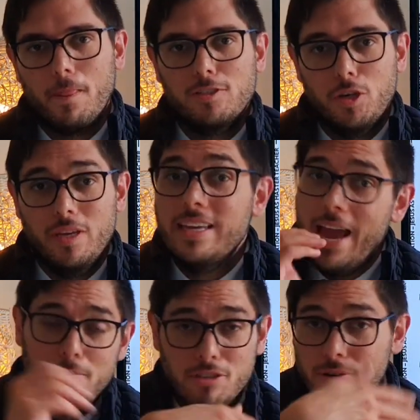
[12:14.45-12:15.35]
So he
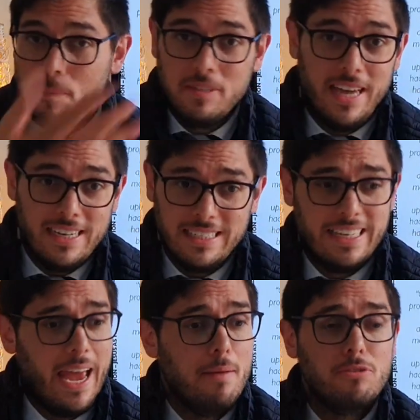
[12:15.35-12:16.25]
came to represent, he
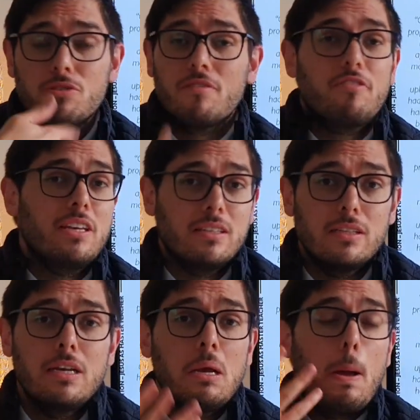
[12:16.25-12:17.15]
came to reveal,